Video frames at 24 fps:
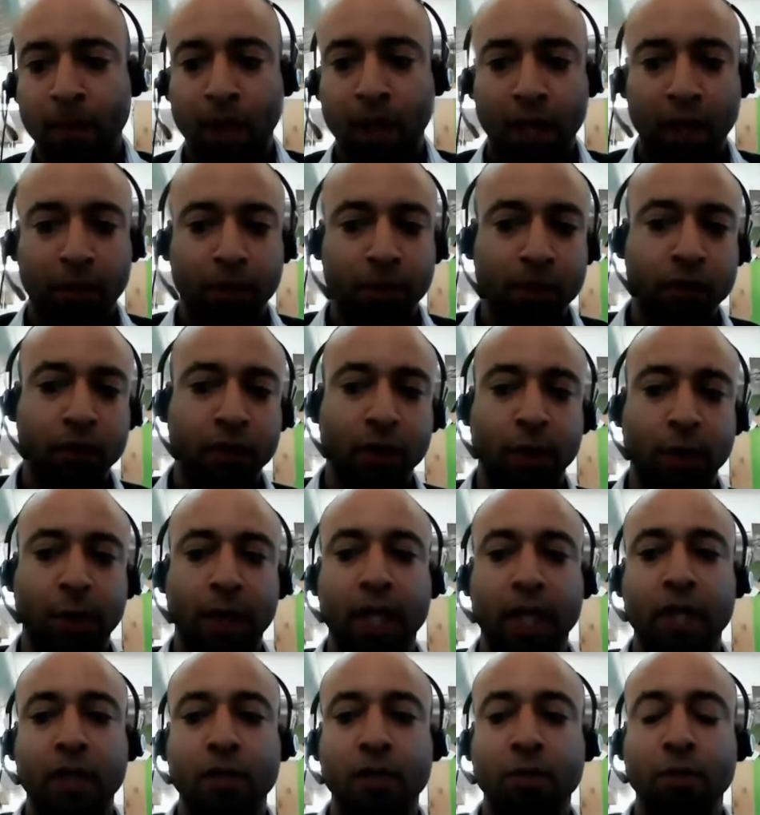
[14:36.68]
elements on the
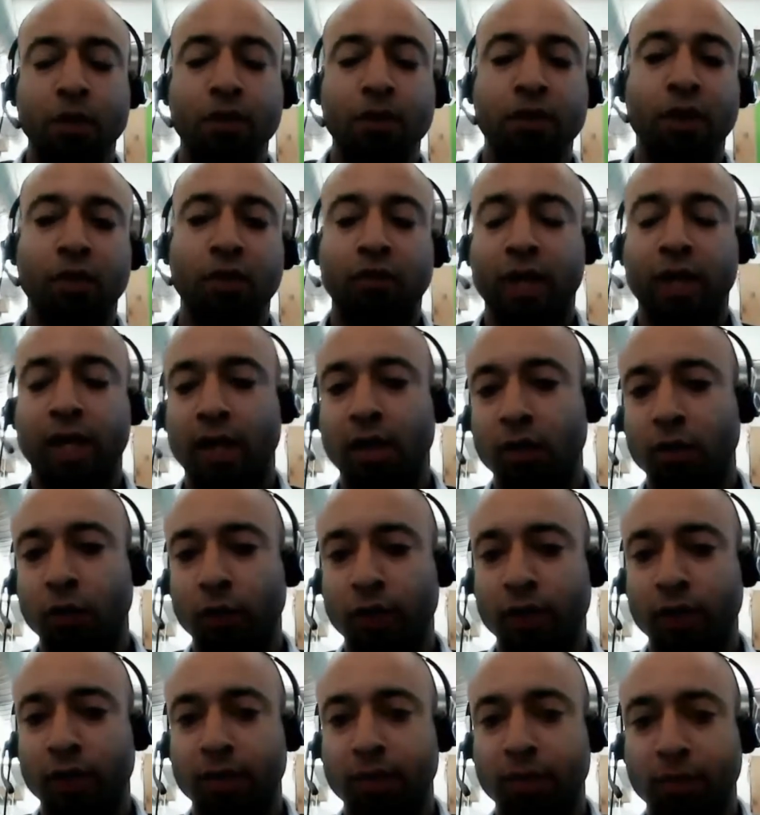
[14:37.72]
page moving around
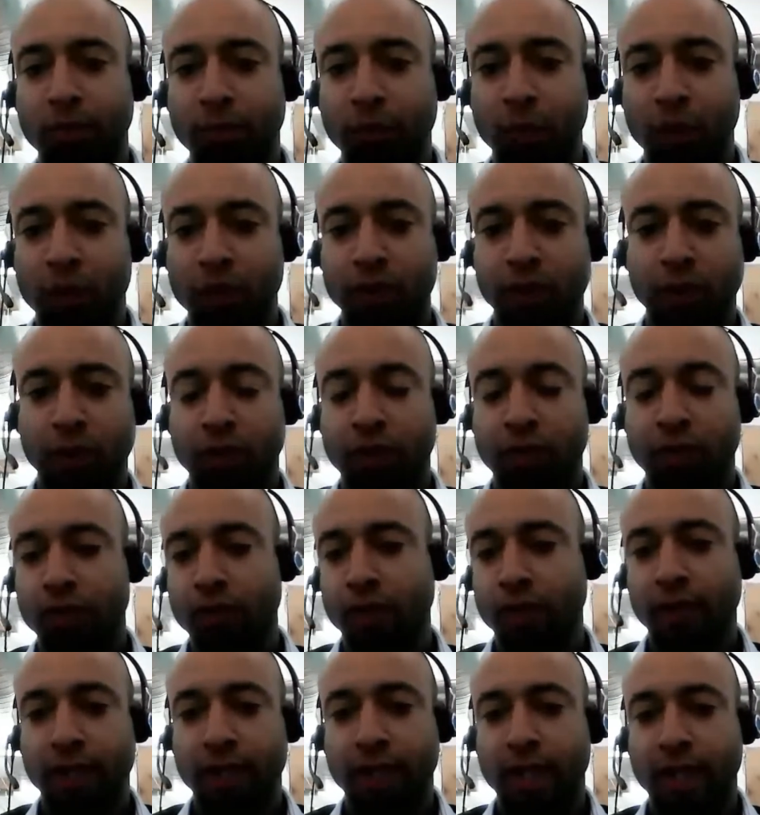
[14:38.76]
when content authors are
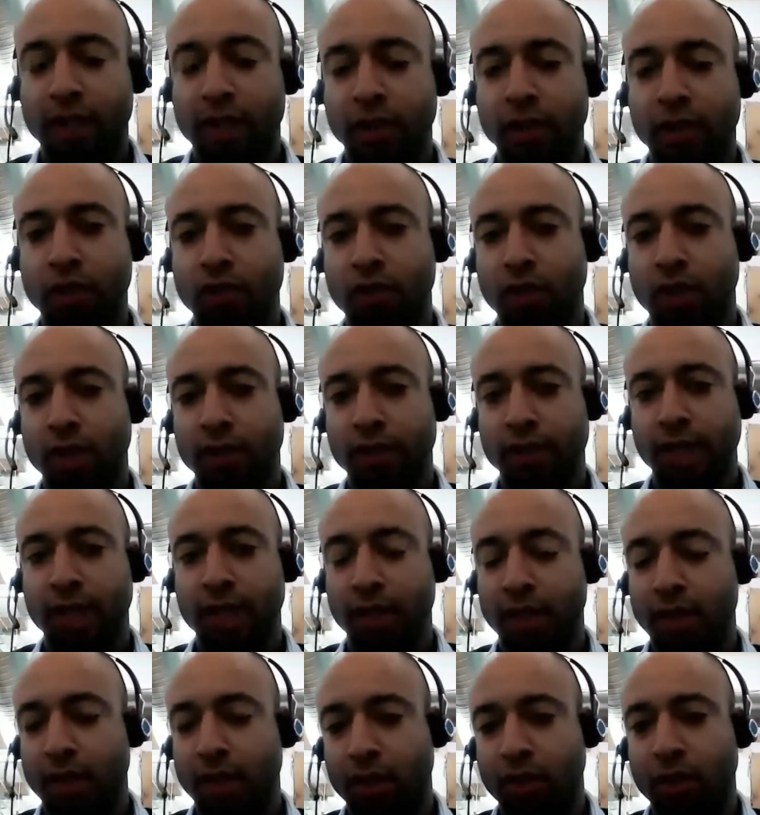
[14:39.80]
in there actually trying to
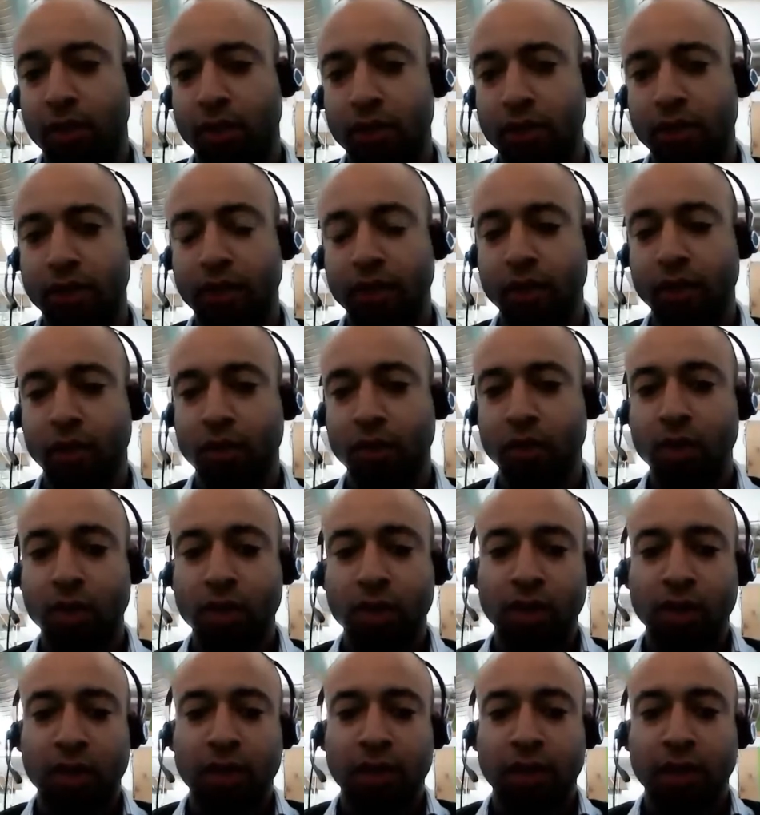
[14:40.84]
edit that content. So
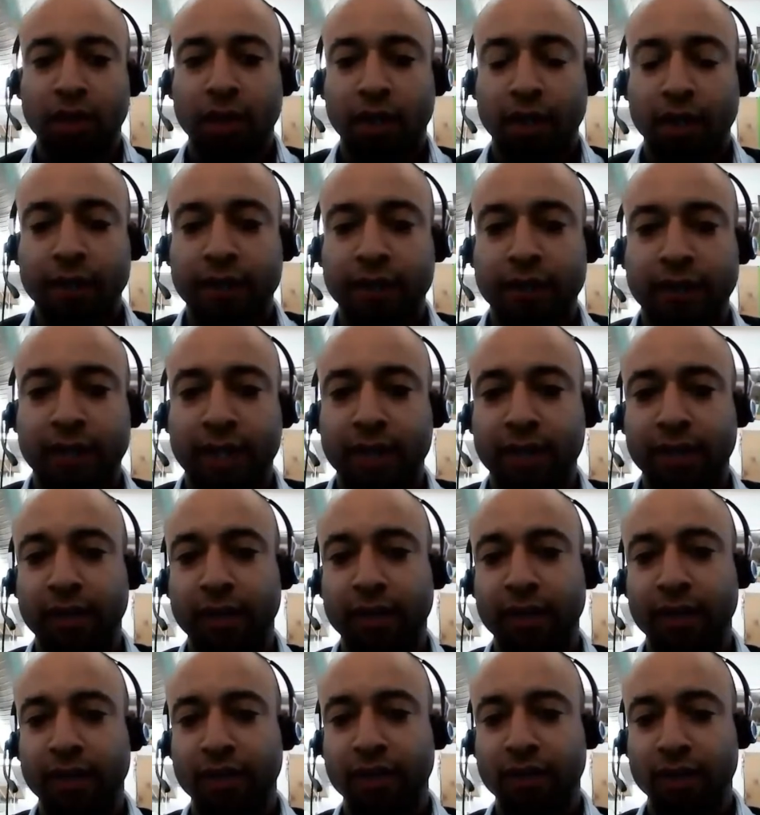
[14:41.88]
understanding
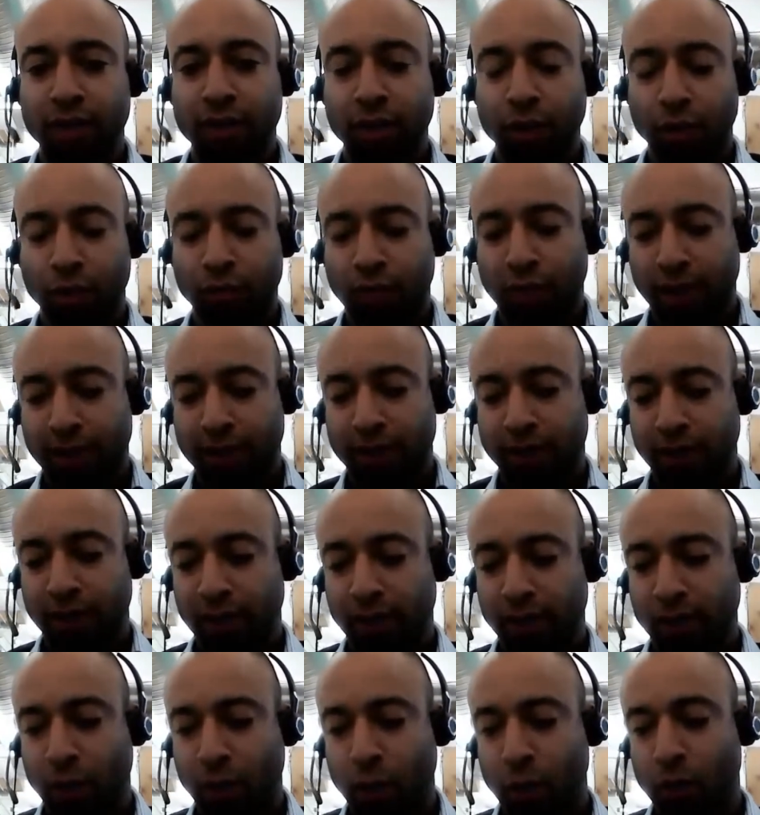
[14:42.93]
that you're
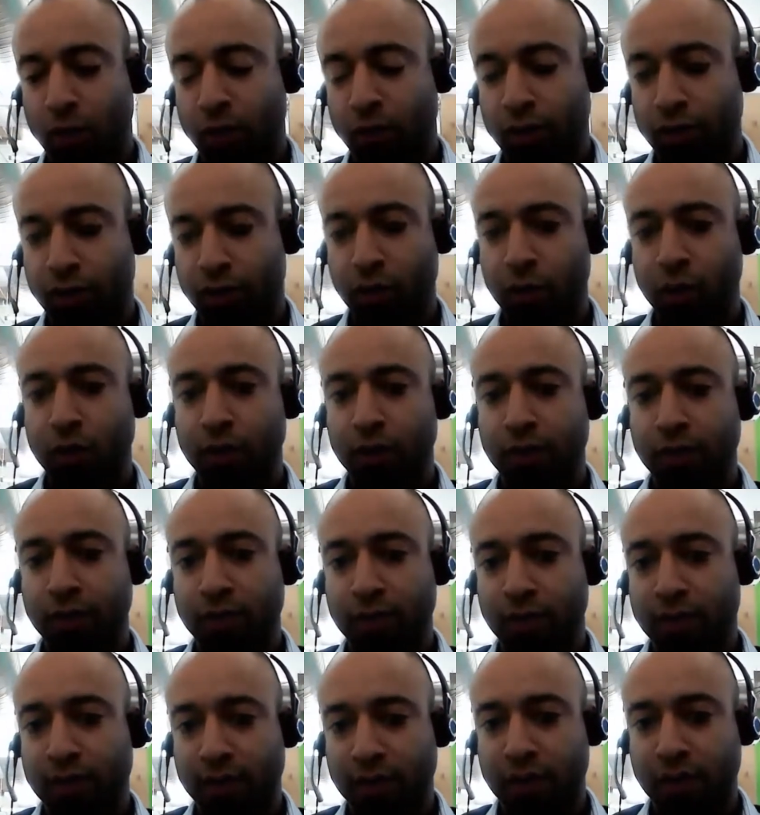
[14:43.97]
writing code for two
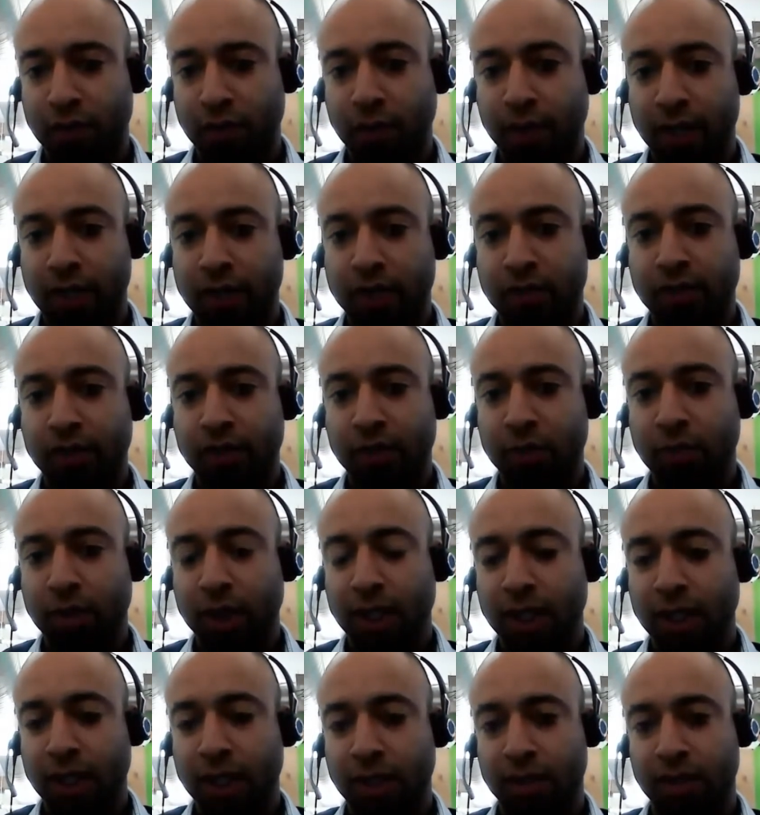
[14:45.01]
different situations
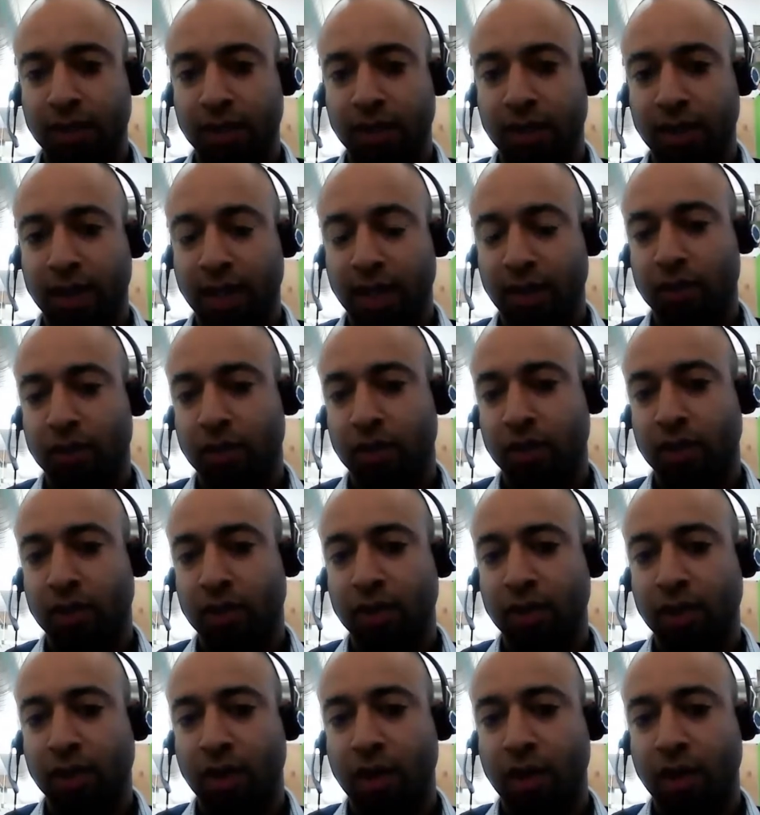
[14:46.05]
completely, and how to